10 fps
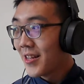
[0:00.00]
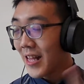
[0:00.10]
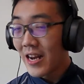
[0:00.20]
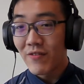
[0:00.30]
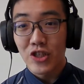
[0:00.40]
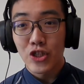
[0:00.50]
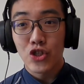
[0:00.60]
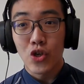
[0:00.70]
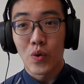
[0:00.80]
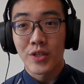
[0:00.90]
television
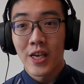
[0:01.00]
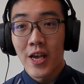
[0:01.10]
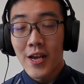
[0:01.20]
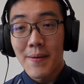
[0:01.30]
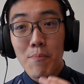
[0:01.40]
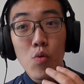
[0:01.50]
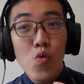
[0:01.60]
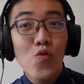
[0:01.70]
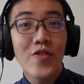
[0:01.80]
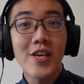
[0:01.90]
shows,
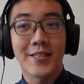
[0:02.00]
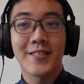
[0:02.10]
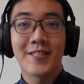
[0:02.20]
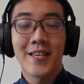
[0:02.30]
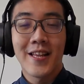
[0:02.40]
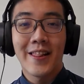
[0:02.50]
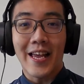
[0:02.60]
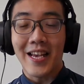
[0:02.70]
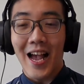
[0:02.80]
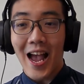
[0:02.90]
movies,
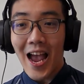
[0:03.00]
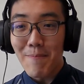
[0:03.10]
like